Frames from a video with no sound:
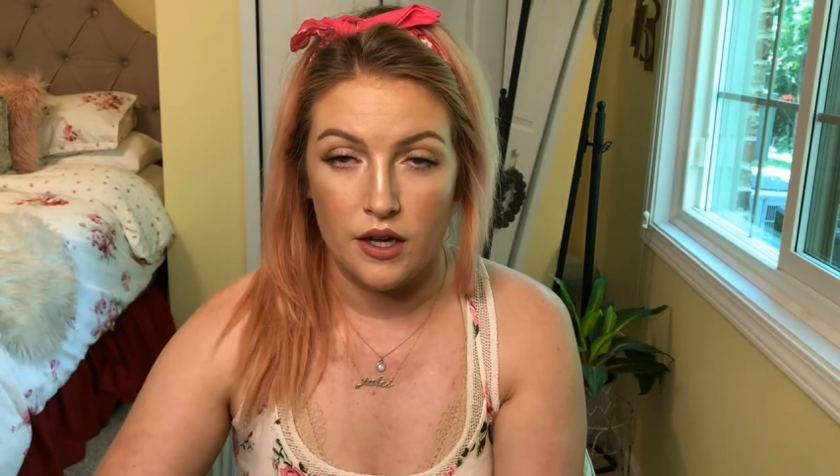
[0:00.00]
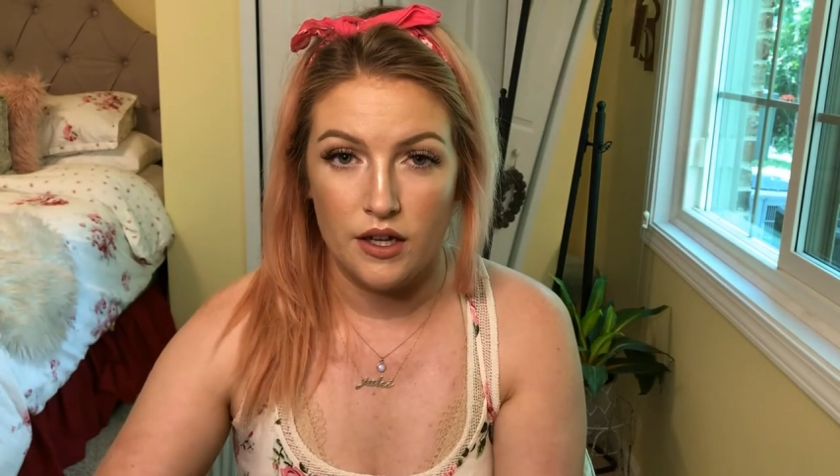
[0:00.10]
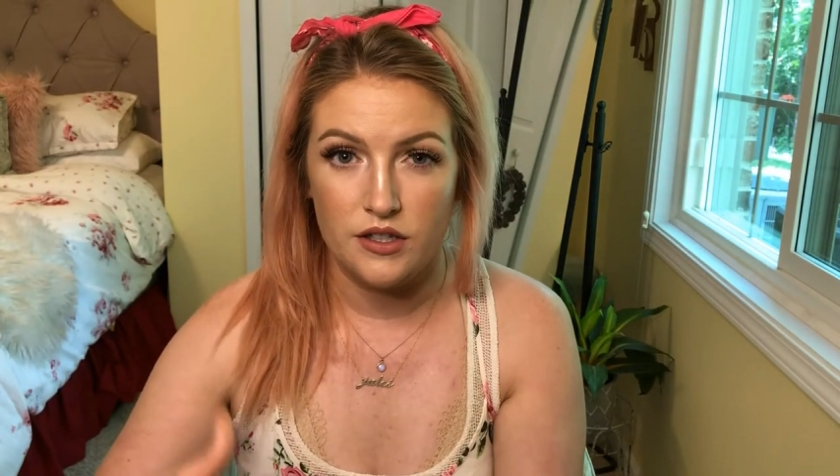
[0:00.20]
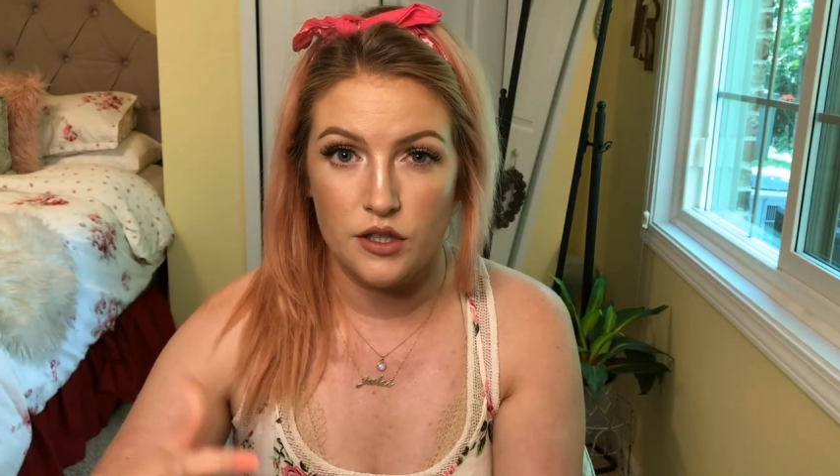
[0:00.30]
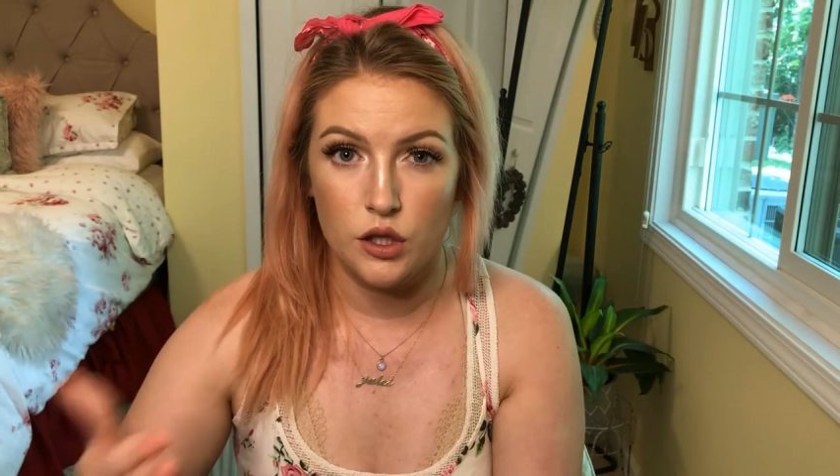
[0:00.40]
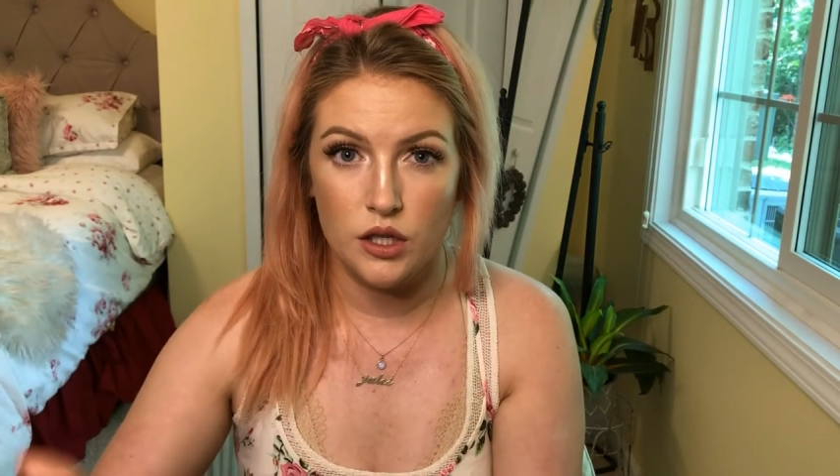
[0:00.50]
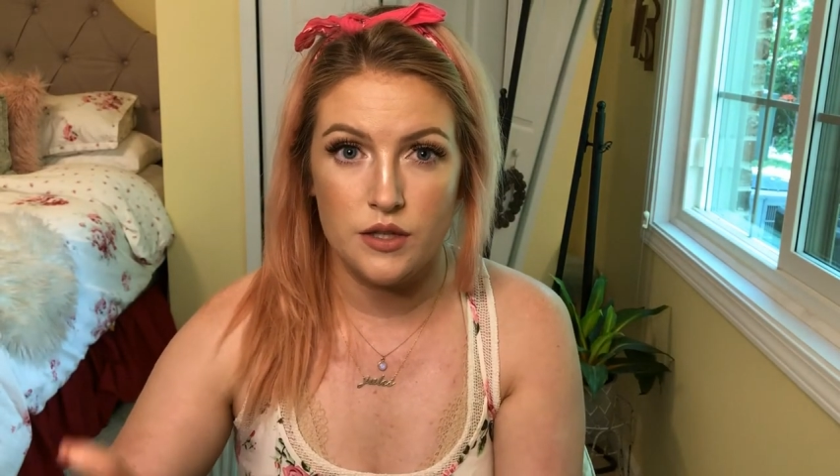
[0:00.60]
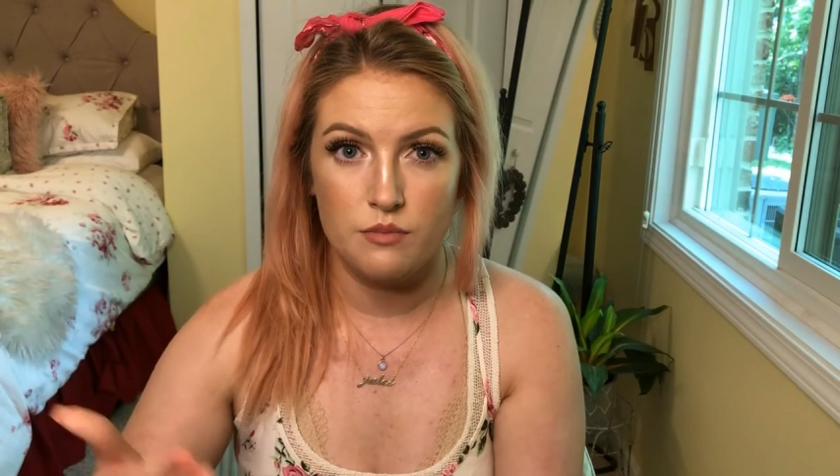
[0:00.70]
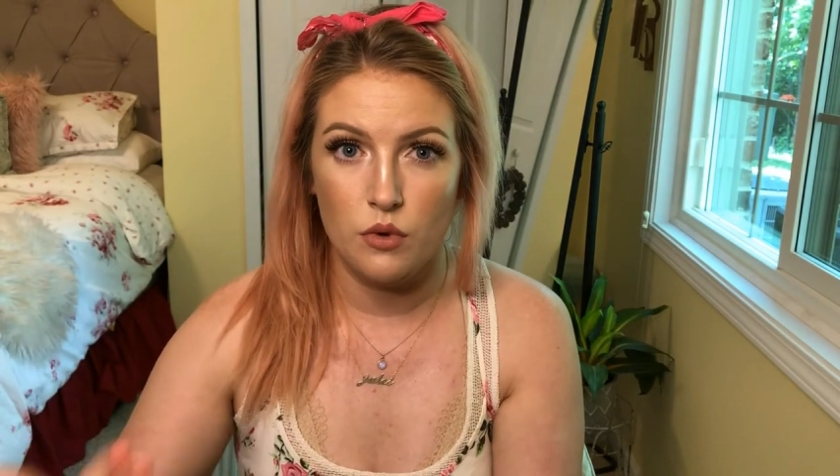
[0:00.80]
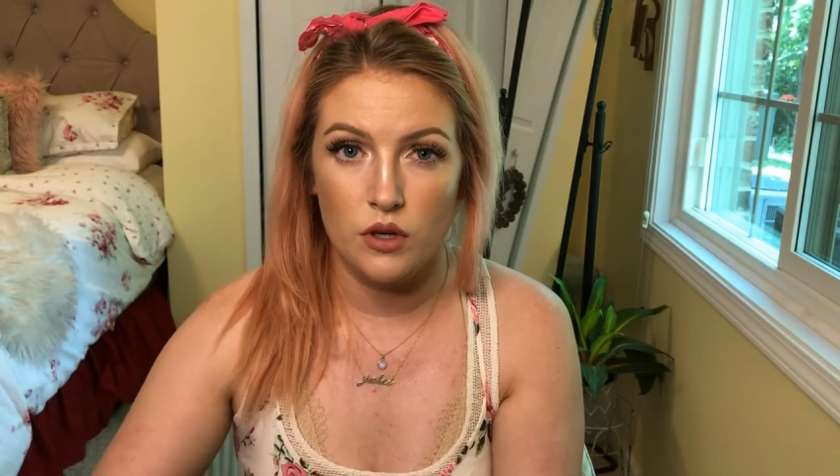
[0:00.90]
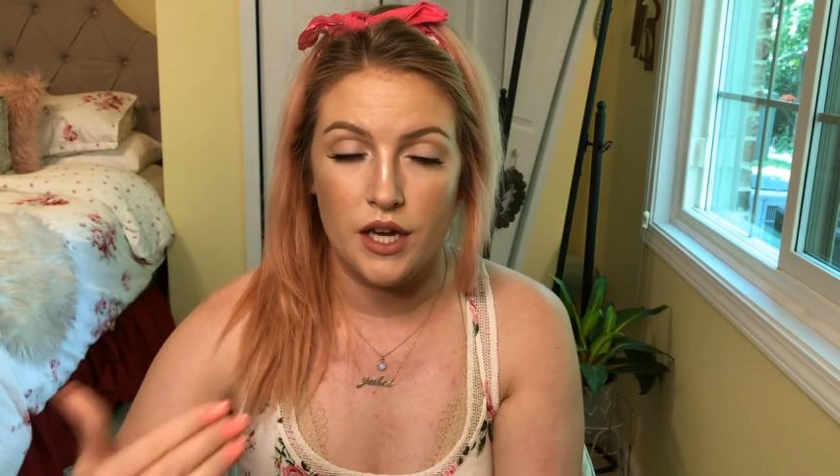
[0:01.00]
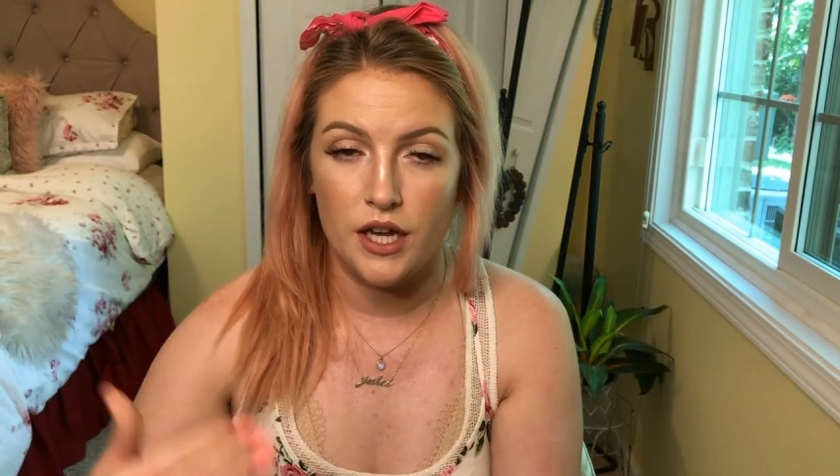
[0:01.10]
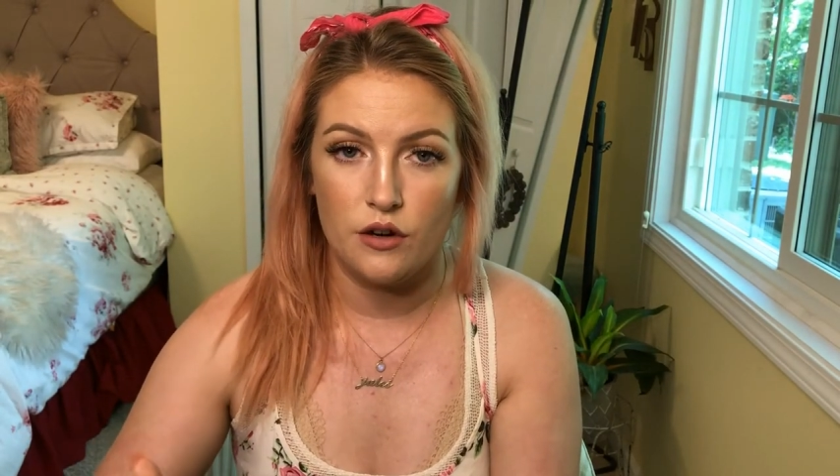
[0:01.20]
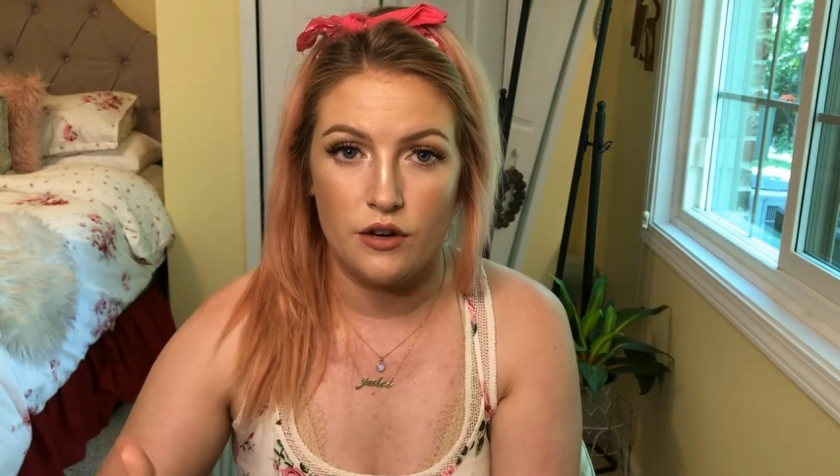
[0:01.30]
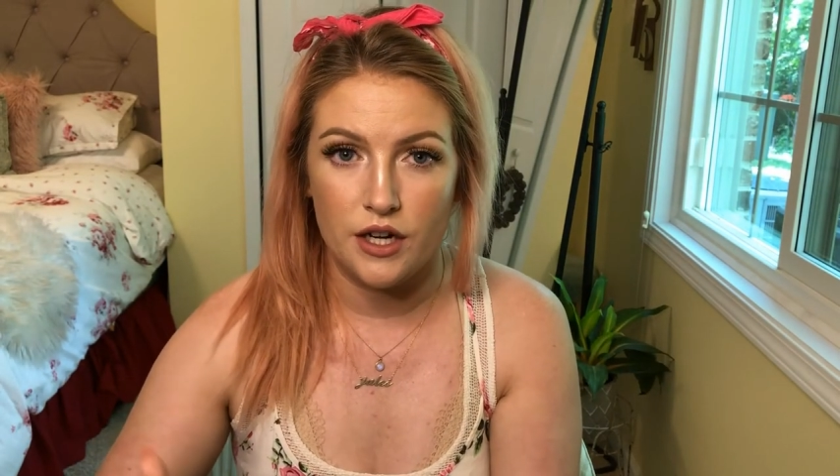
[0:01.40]
It looks more
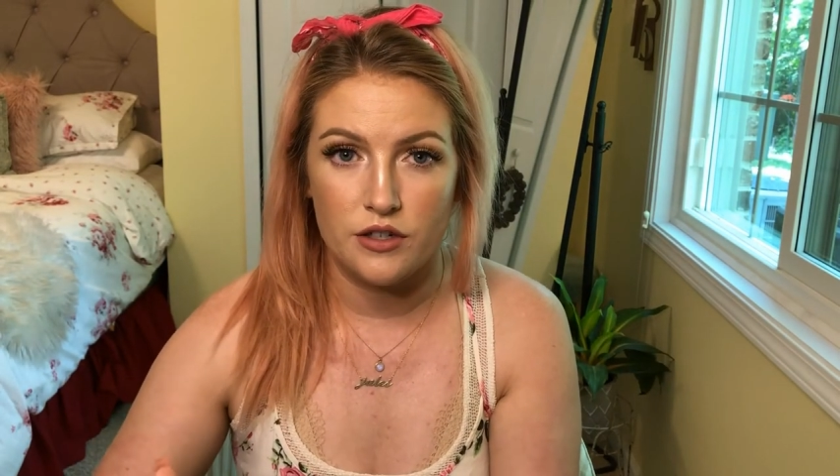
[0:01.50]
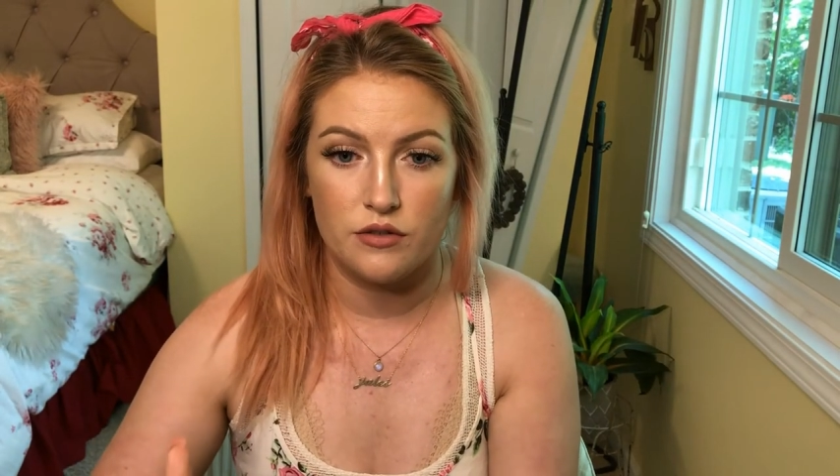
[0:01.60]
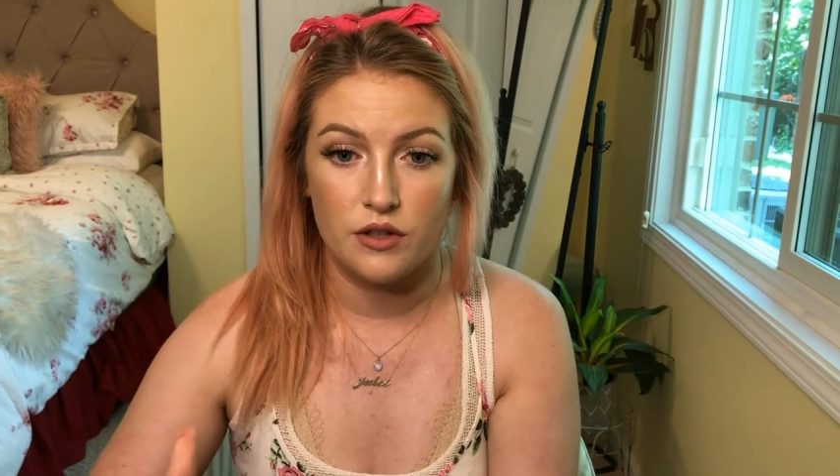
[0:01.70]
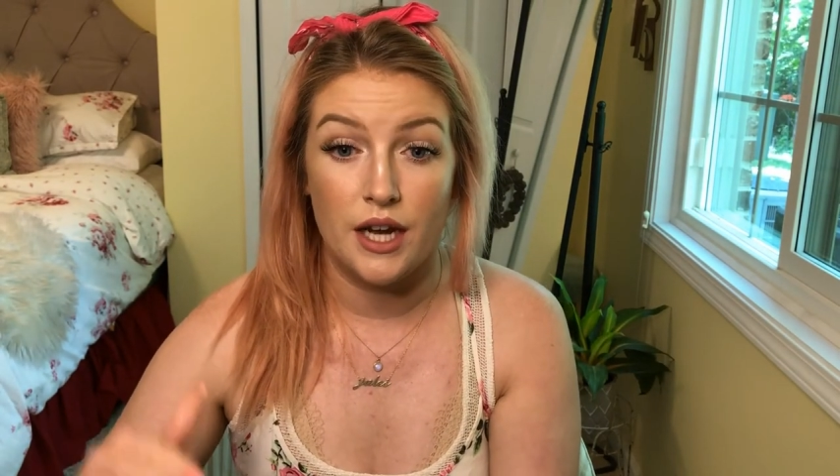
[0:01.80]
like your natural